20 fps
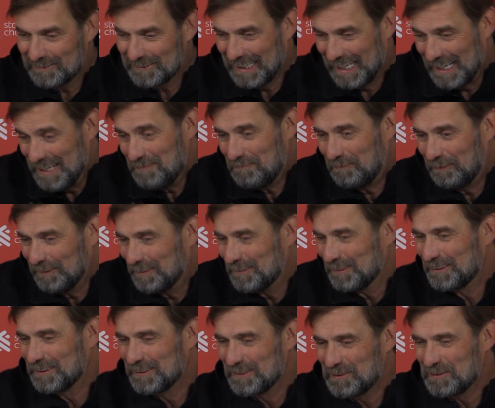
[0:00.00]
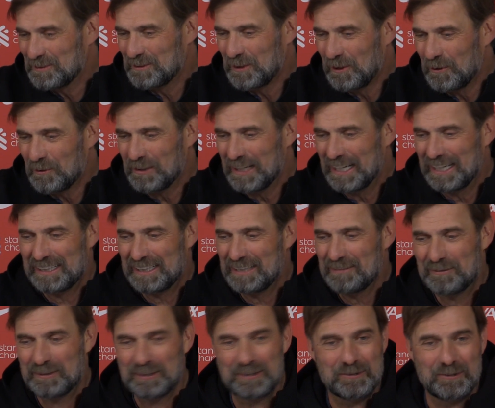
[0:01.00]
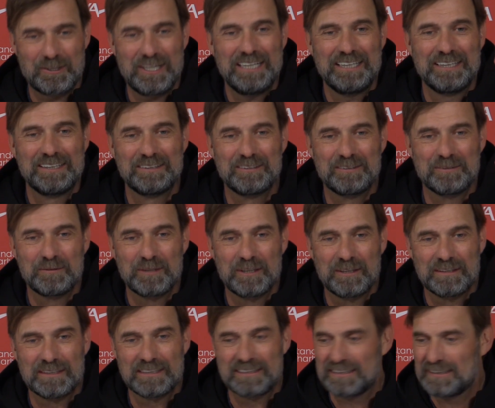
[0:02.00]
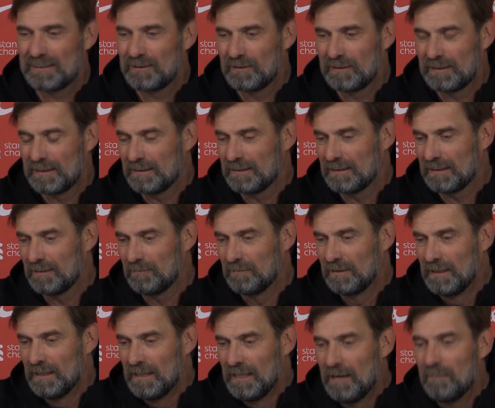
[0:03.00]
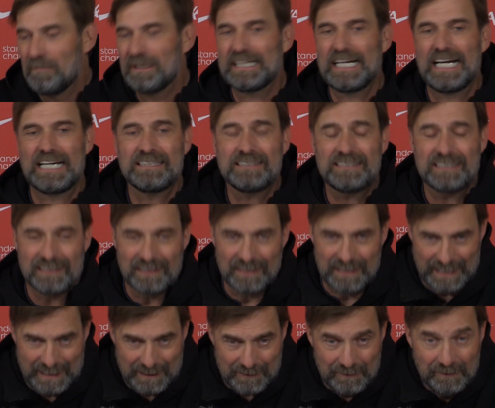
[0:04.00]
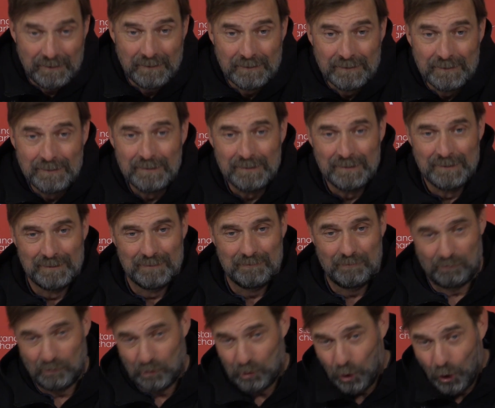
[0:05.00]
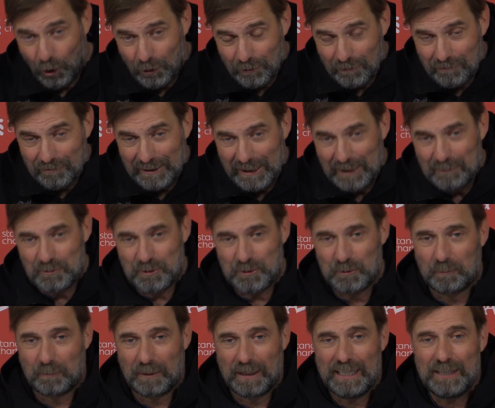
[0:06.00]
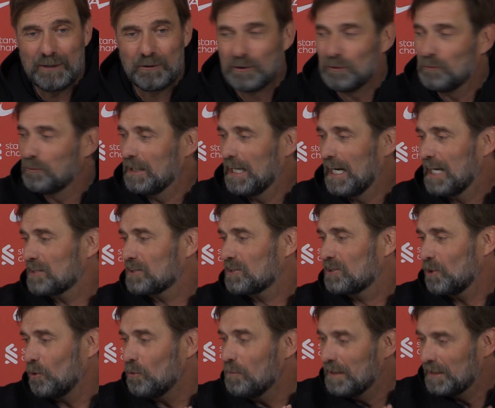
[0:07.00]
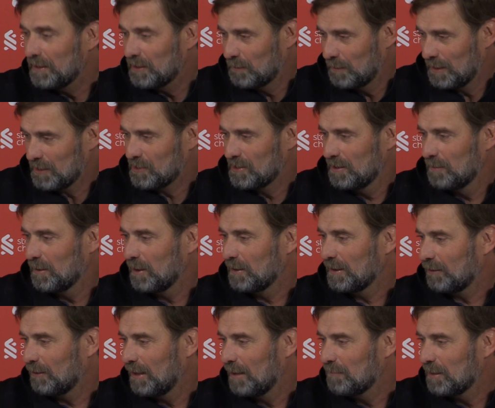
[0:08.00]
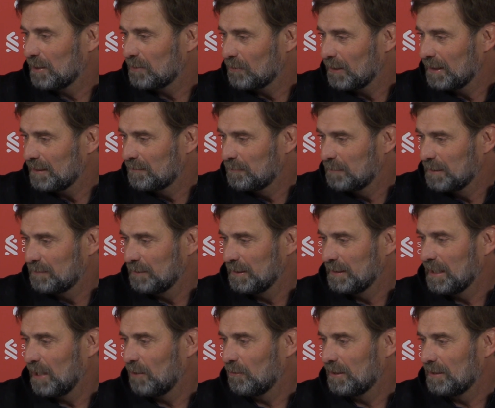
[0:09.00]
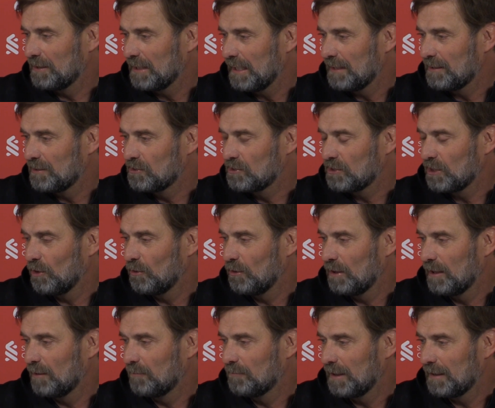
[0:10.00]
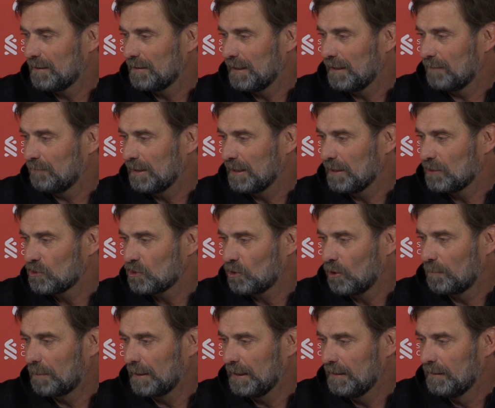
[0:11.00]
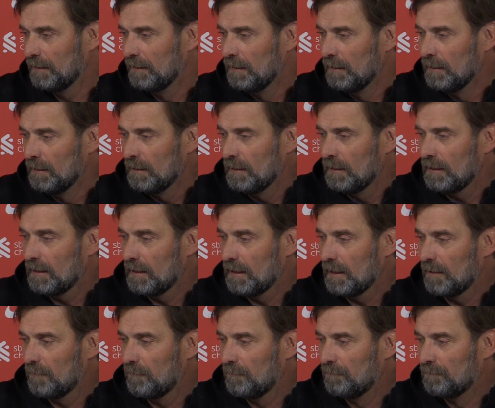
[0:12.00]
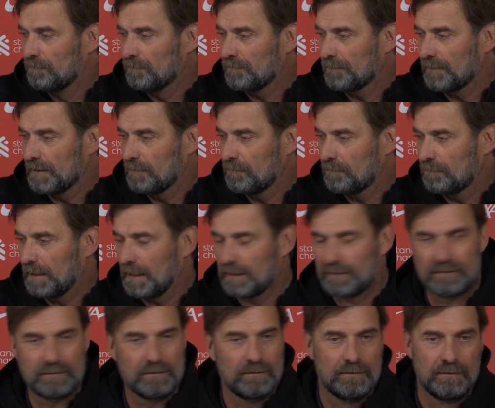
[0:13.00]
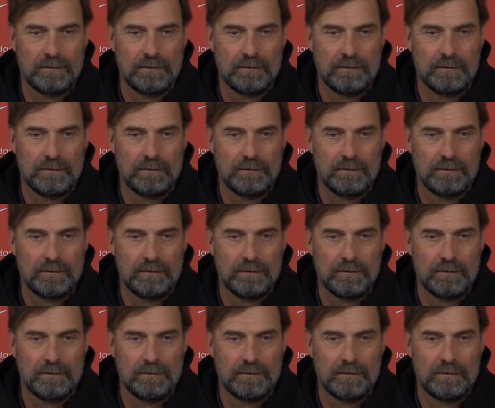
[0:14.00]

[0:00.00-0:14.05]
happy to go there and give it a try, to be honest. So but until then, a lot of games to play, and you will ask so many questions about Real Madrid between now and then, so I think we can stop here, but